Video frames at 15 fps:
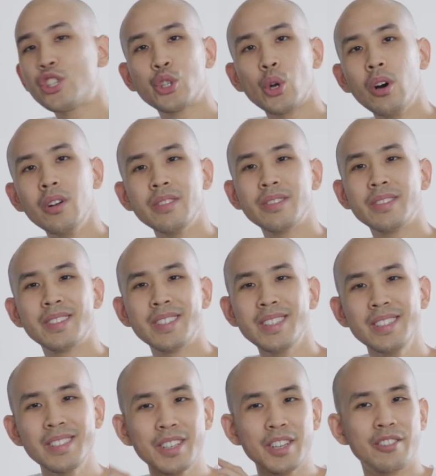short,
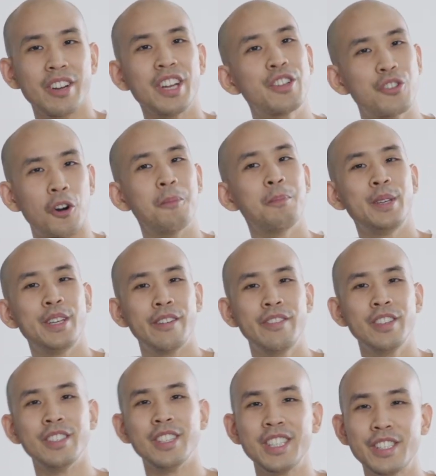this is a great combi
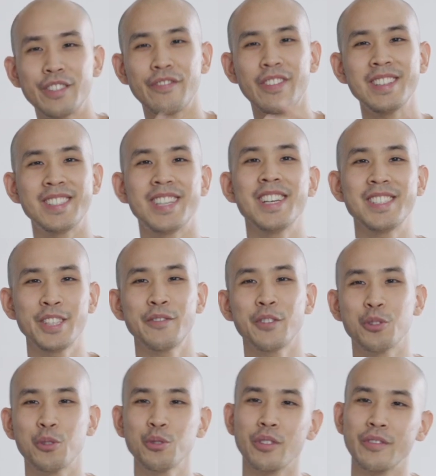oven. It's fantastic
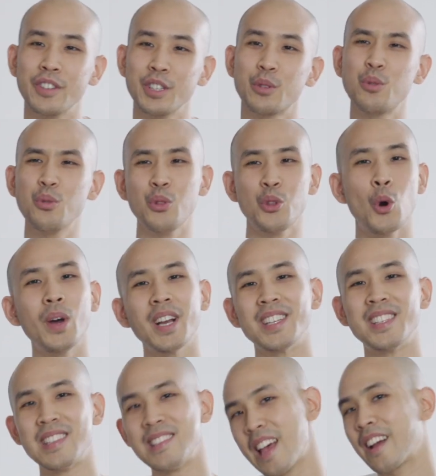for those of us who know
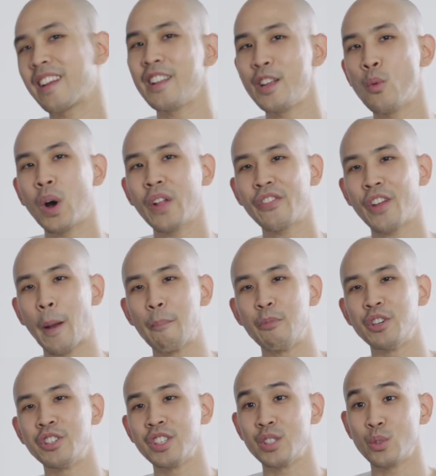exactly what
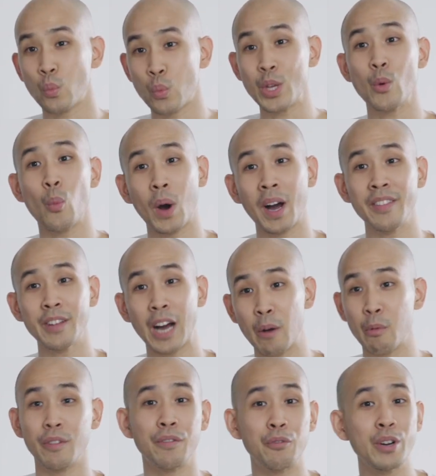temperatures we want
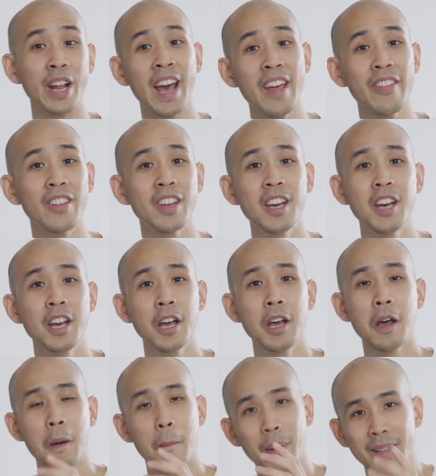our food at.
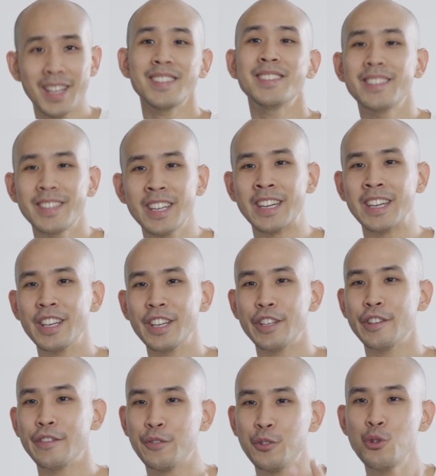But that's the thing,
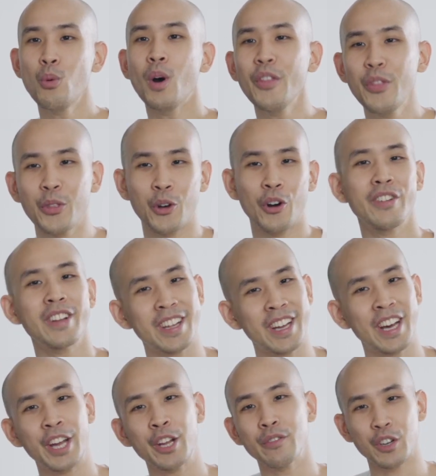if you are not that
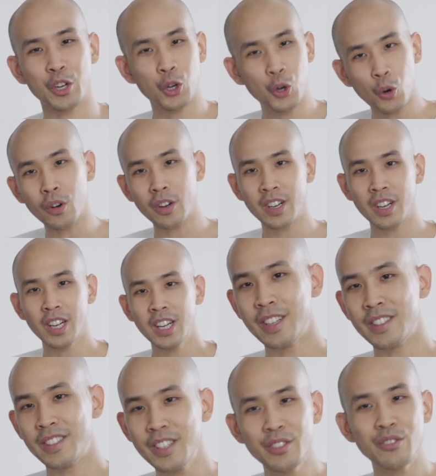kind of a cook,
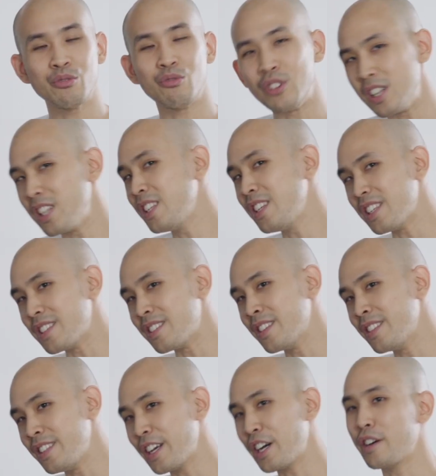this really
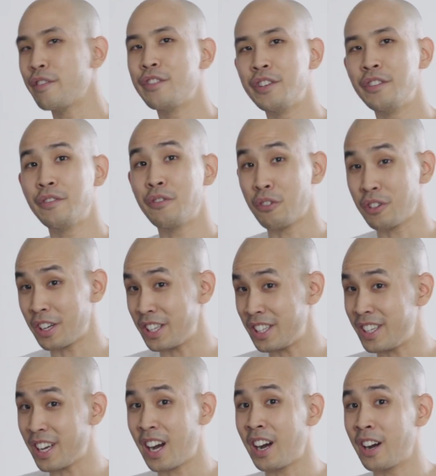isn't the oven for a
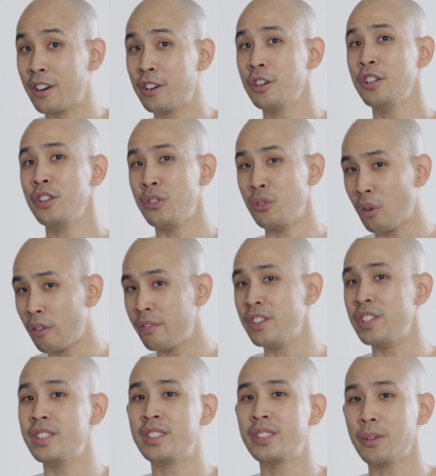young,
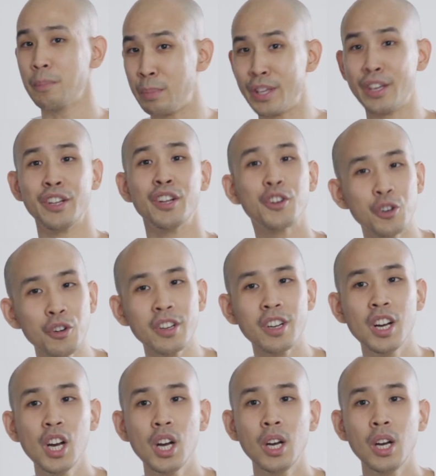novice, beginner cook